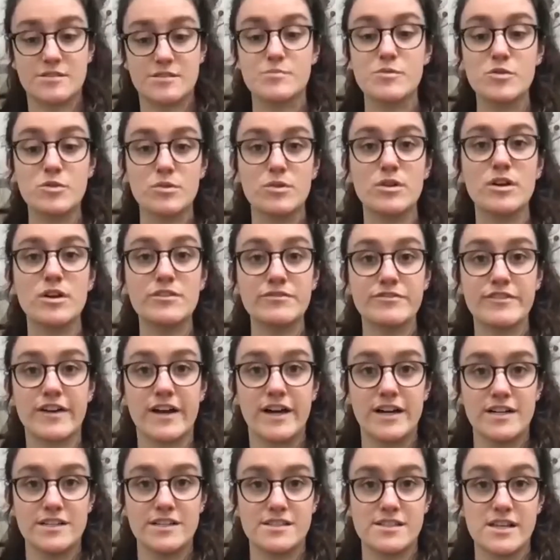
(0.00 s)
also
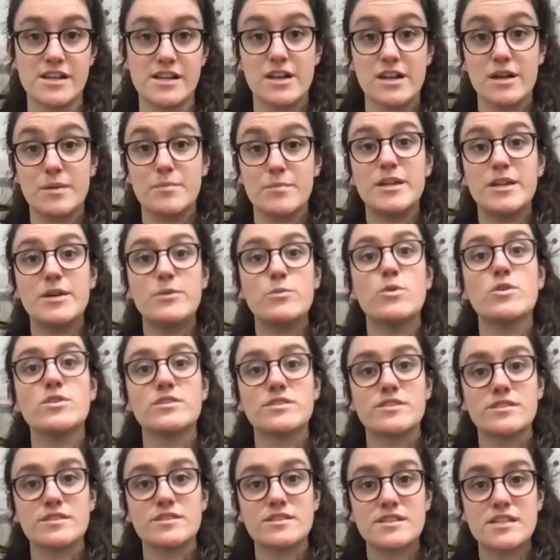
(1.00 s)
sell the small offcuts
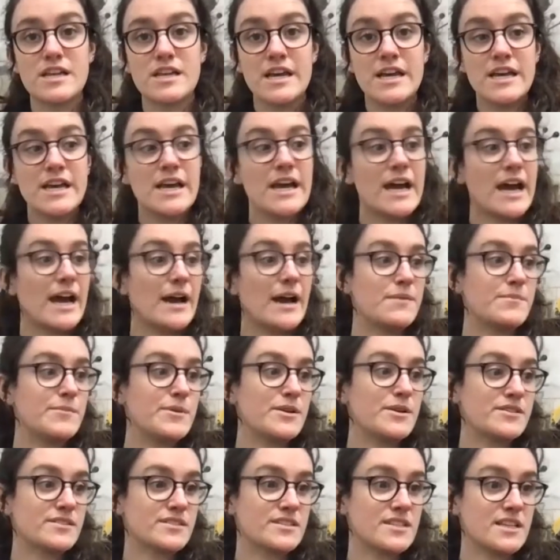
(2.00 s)
that nobody wants.
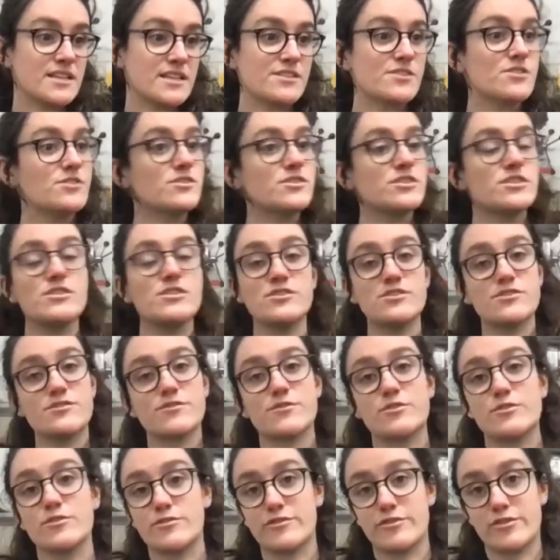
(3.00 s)
And whilst that's not
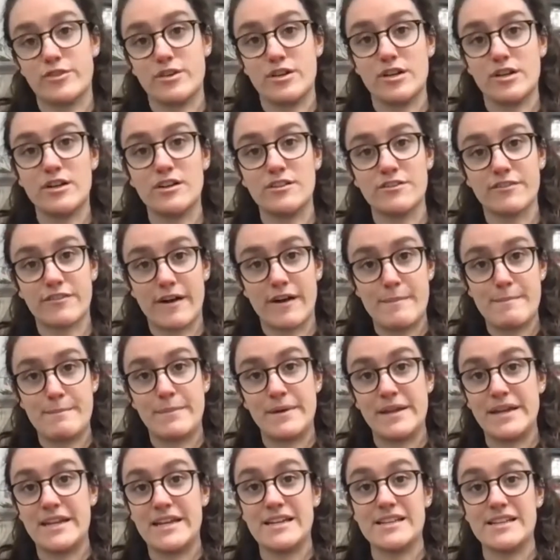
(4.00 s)
useful for a lot of
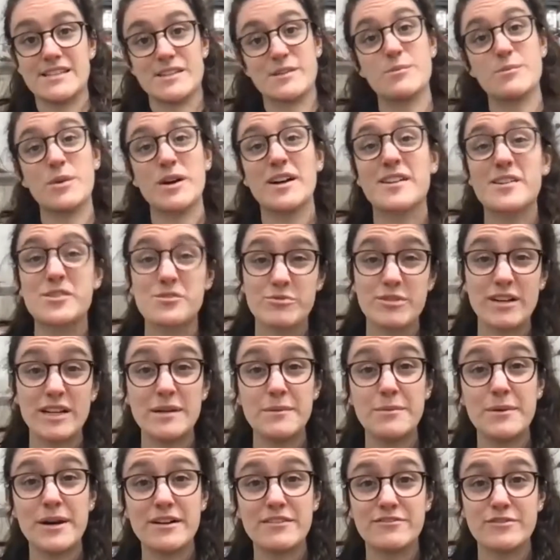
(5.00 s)
companies, it works really
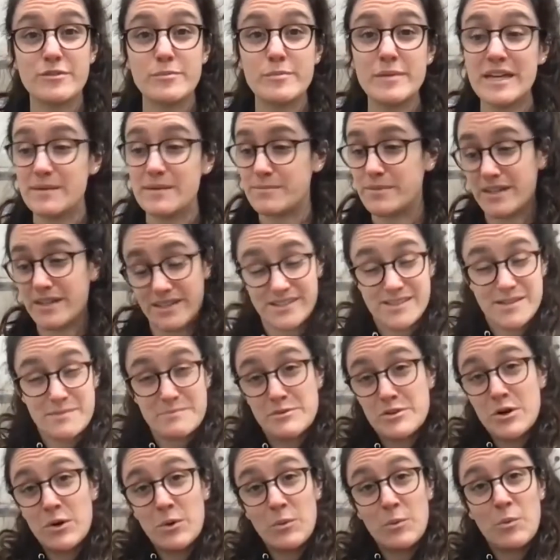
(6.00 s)
well for me because I'm
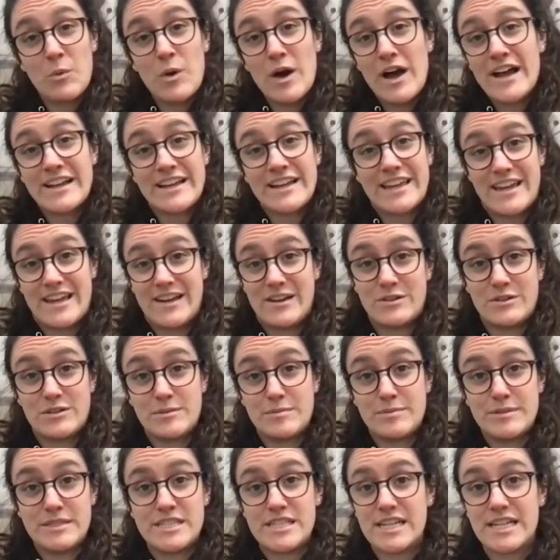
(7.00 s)
not working on a
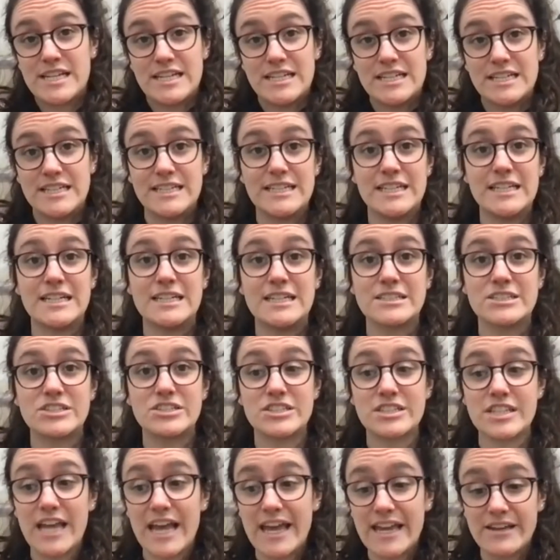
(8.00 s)
particularly large
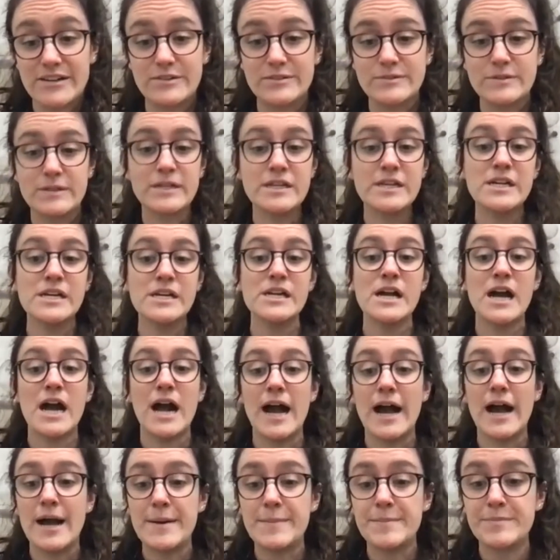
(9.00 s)
scale.
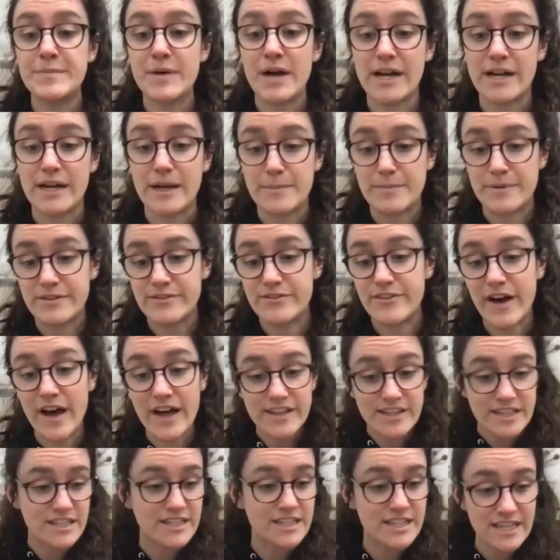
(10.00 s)
A couple of other
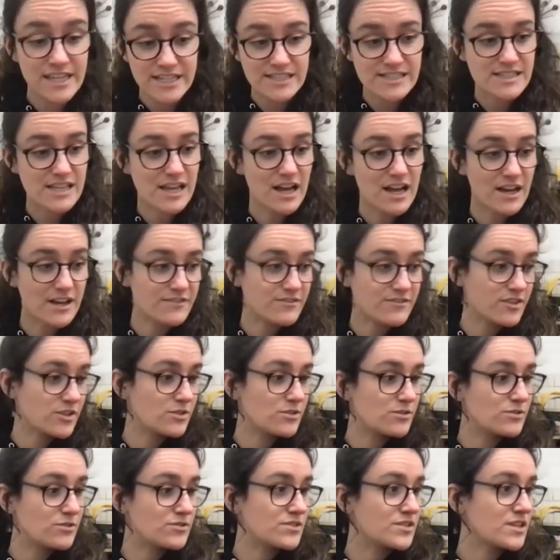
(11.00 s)
things that I've used,